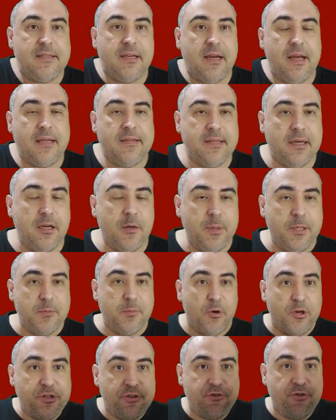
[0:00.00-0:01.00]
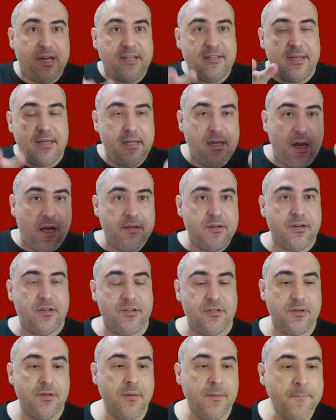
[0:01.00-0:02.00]
has a little bit more stress than the
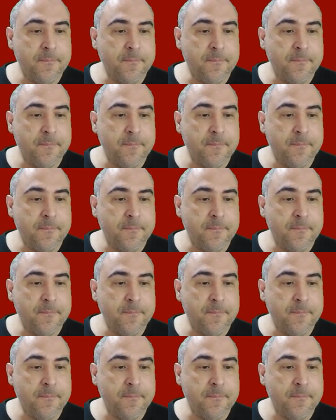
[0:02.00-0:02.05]
others,